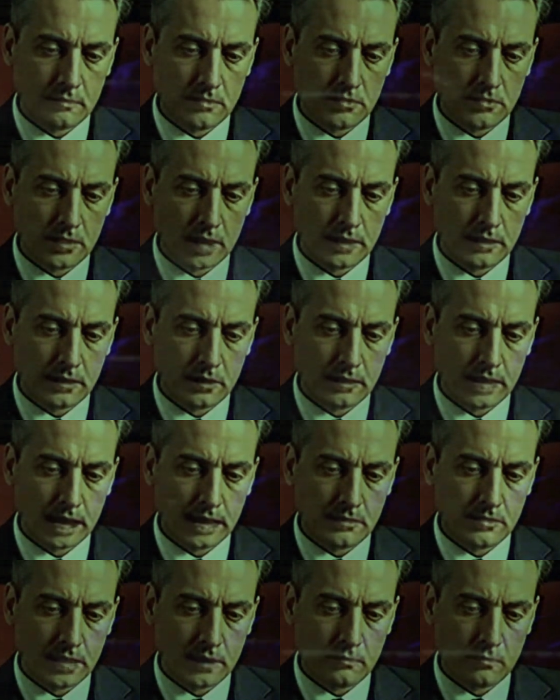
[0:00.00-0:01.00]
Slightly
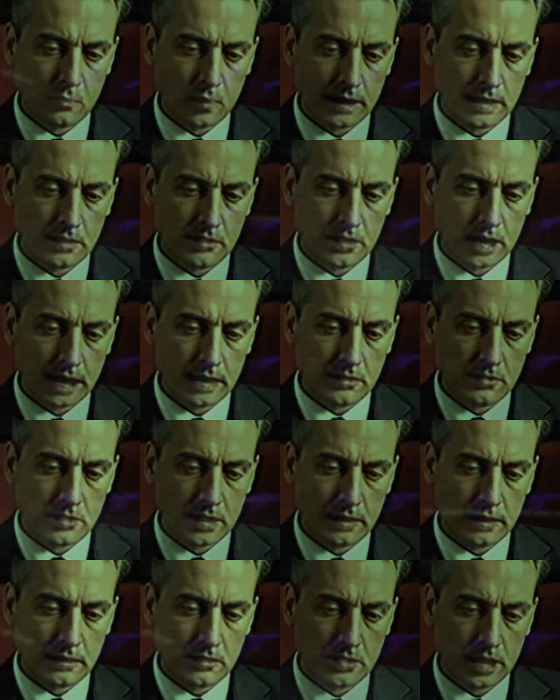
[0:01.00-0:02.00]
later, when a
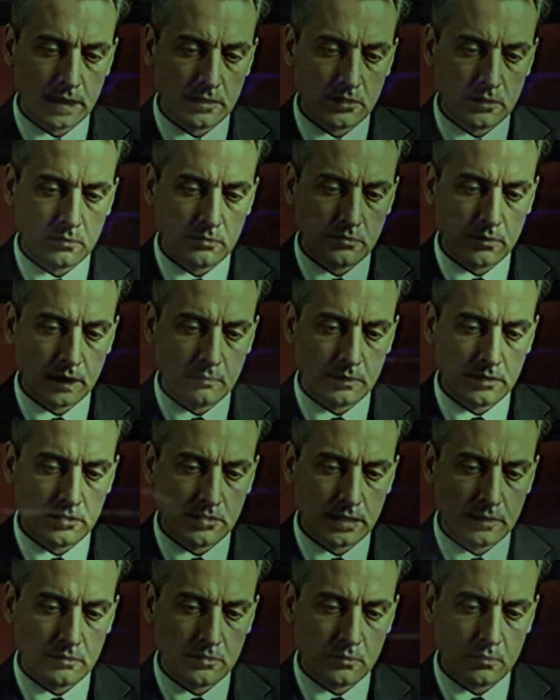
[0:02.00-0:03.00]
change and a gentle tremor
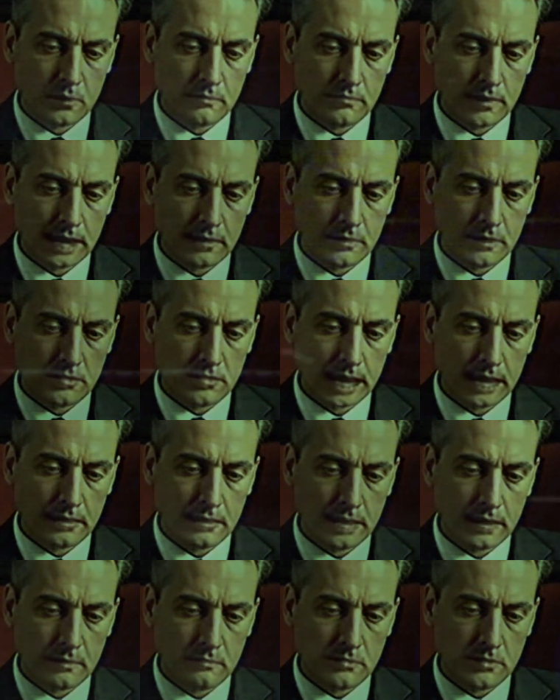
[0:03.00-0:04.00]
seemed to affect the
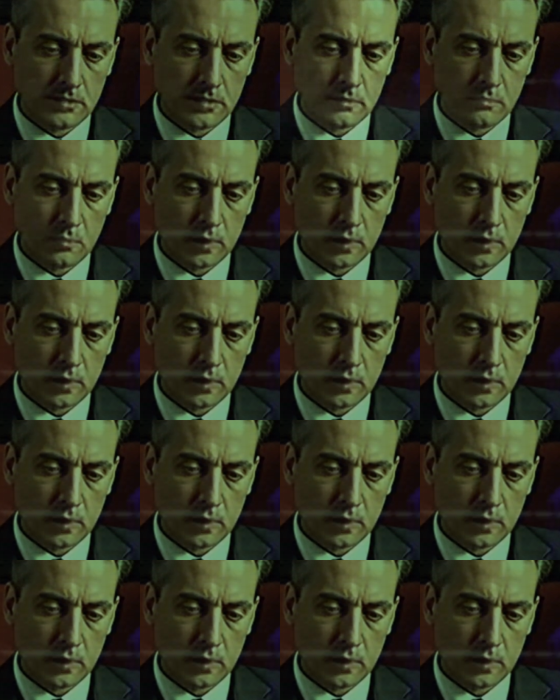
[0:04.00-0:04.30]
dead limbs,